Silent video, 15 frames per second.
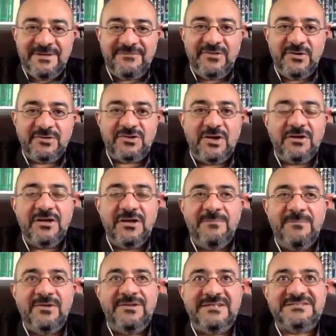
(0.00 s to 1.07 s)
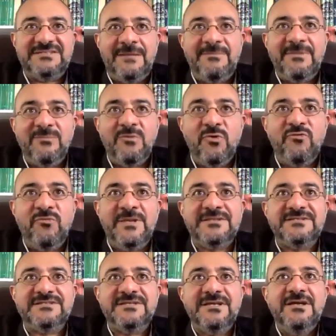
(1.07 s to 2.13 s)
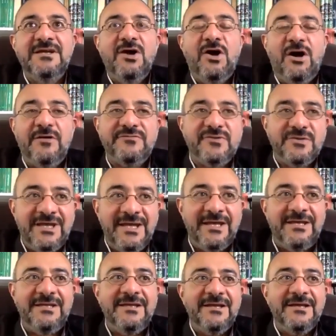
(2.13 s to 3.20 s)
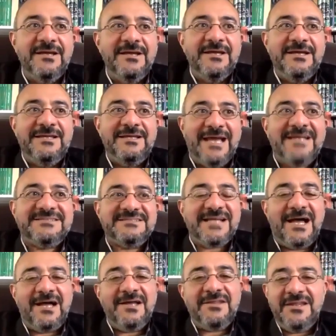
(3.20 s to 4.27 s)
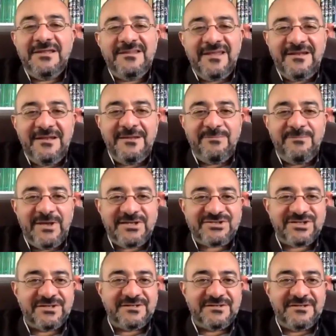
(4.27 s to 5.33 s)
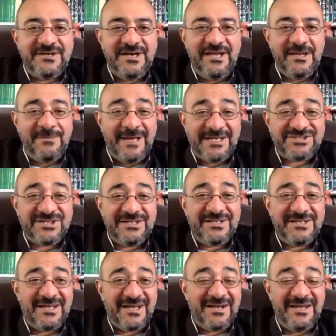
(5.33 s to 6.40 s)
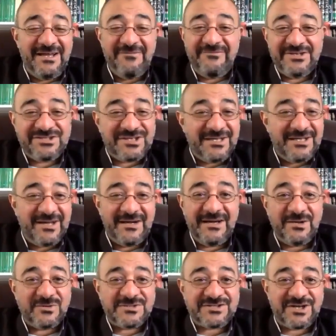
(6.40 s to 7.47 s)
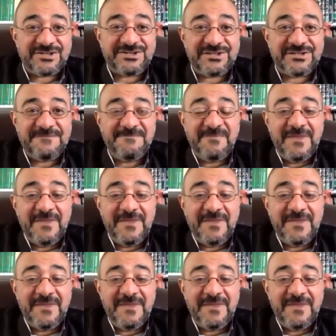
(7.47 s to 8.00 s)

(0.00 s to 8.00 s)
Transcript: If you're talking about the Islamic movements of today, yes, I think they need major reimagining and re-envisioning and reconstruction.